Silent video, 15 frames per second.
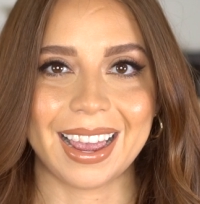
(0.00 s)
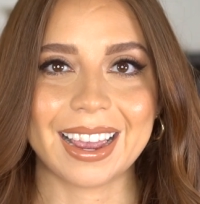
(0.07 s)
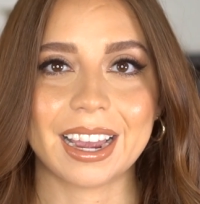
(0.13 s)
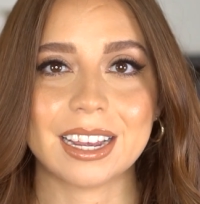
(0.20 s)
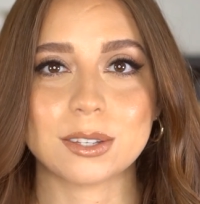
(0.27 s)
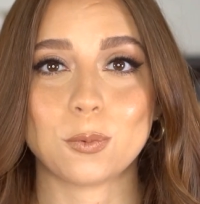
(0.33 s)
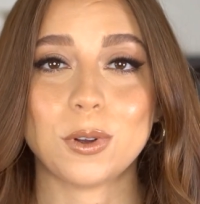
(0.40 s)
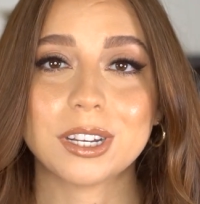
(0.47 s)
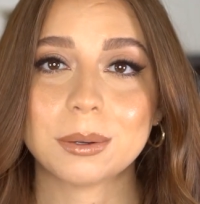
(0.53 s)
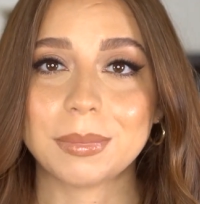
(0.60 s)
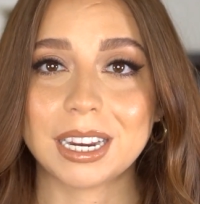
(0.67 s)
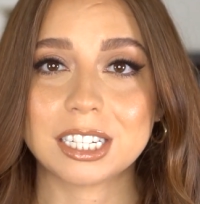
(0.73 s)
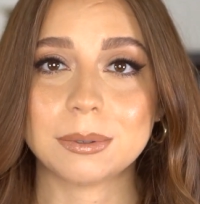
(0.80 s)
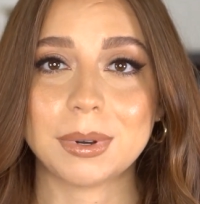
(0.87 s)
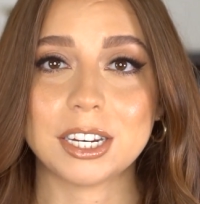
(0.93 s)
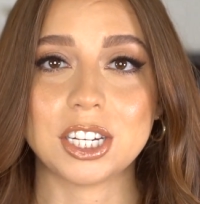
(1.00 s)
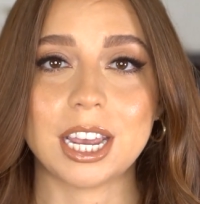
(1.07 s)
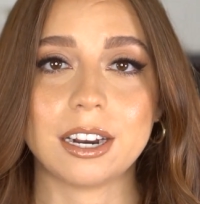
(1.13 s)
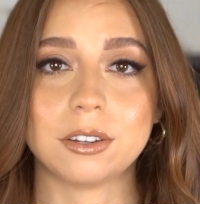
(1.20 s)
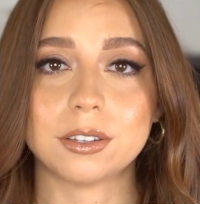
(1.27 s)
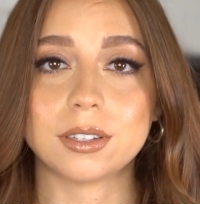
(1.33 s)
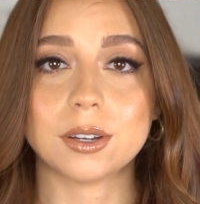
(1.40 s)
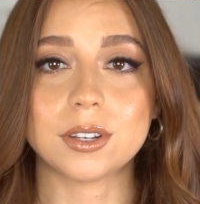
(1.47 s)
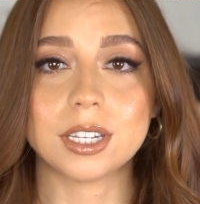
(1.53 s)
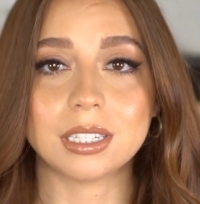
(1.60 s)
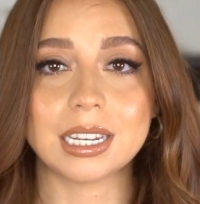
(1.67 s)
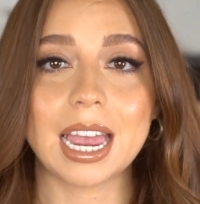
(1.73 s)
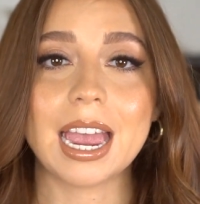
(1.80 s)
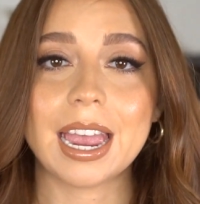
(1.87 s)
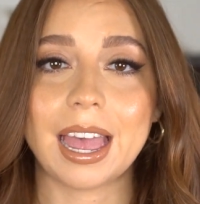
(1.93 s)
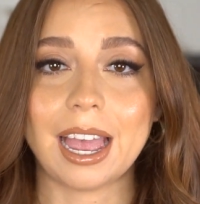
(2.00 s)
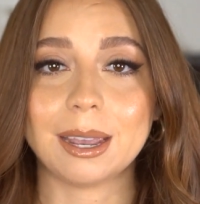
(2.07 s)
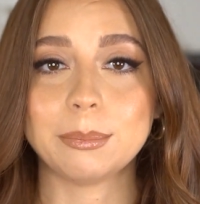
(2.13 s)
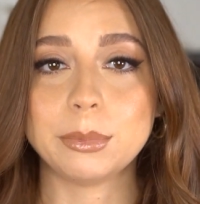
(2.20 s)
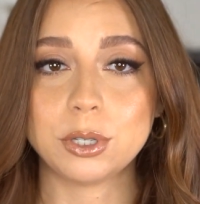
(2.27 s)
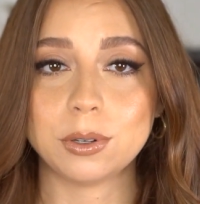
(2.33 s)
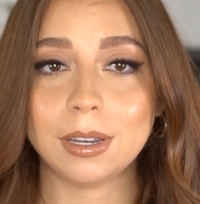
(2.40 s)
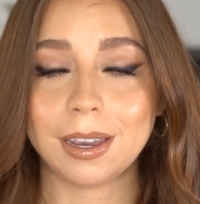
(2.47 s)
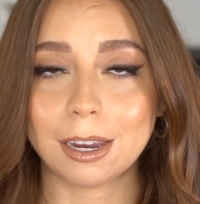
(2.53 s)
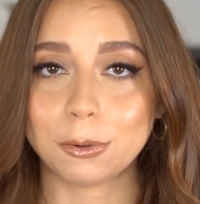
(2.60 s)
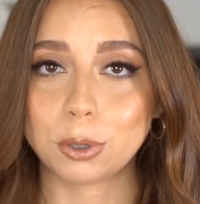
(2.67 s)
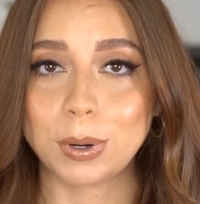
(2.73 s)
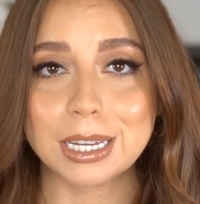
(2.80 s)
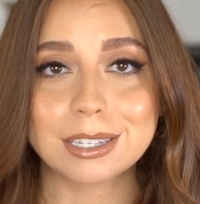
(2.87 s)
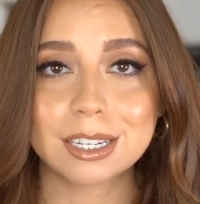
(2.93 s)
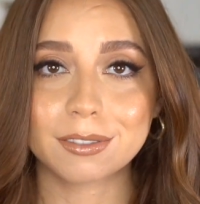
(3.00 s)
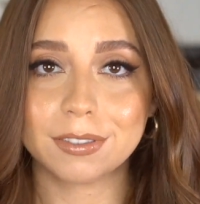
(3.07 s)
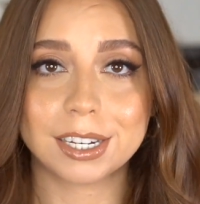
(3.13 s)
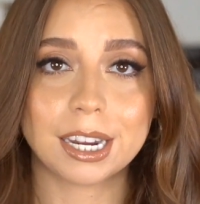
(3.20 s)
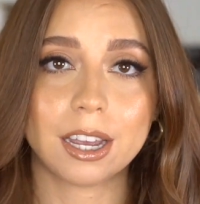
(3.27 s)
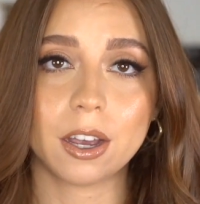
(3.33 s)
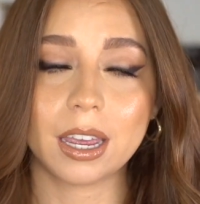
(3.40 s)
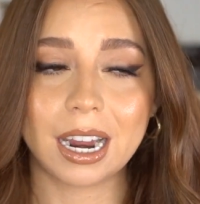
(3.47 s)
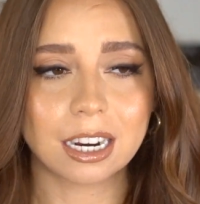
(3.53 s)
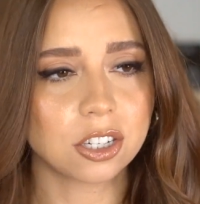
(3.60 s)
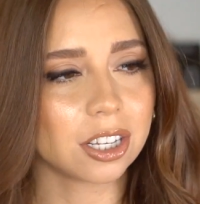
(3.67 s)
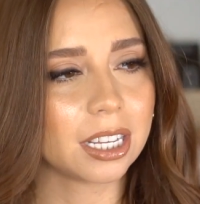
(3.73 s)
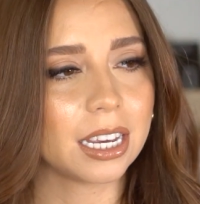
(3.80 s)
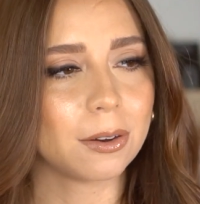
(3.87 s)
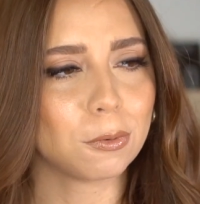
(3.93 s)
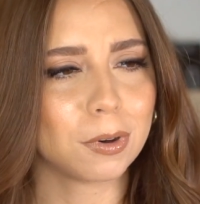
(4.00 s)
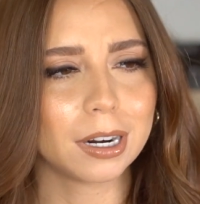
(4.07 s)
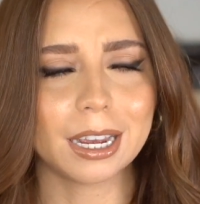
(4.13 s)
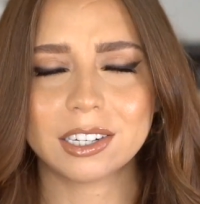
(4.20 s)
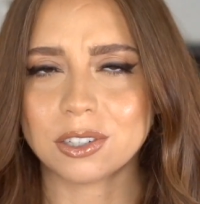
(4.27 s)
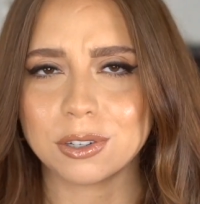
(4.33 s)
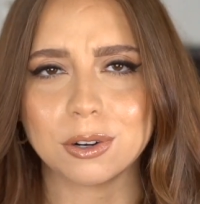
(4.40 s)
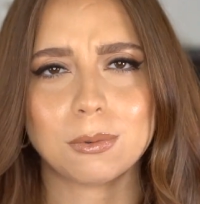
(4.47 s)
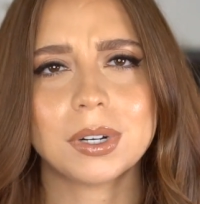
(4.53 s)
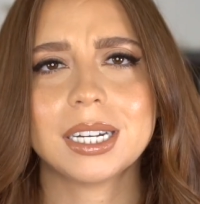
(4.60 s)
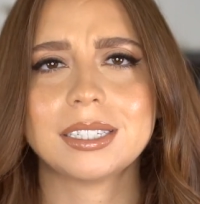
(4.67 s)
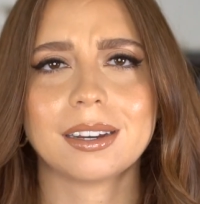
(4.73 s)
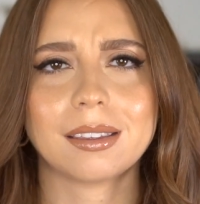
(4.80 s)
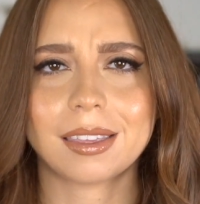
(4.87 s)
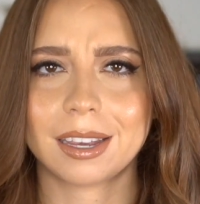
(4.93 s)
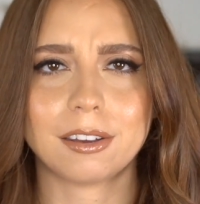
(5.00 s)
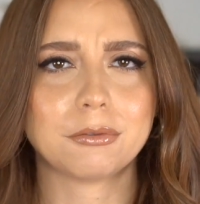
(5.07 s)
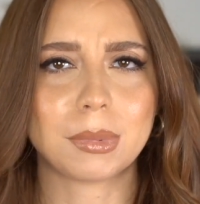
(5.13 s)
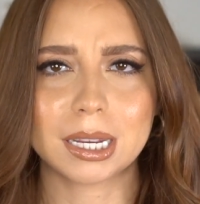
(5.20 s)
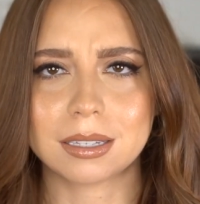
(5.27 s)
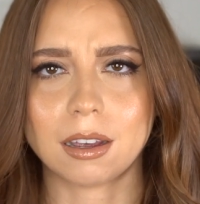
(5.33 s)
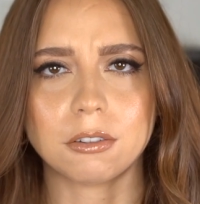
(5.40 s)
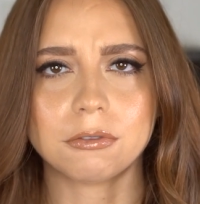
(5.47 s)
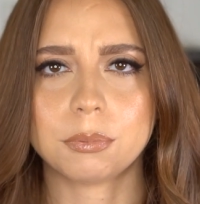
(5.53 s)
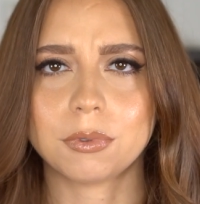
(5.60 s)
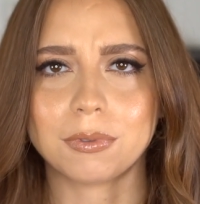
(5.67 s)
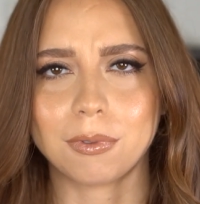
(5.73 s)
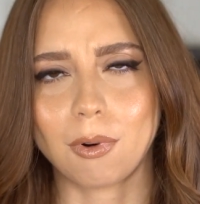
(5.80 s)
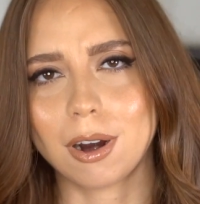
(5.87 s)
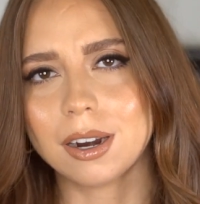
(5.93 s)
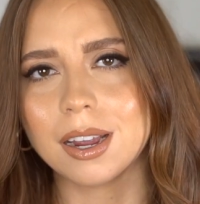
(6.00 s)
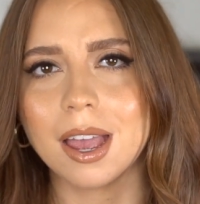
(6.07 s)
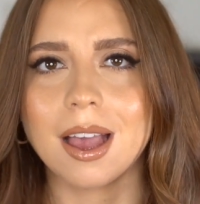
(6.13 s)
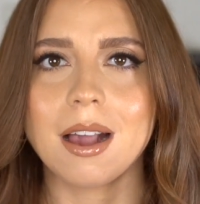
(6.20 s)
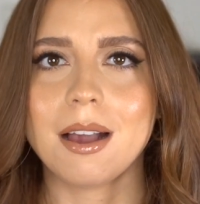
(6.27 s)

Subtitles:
Guys, welcome back to my channel. So today I'm doing a requested video, and actually one I don't know why I didn't think of myself before,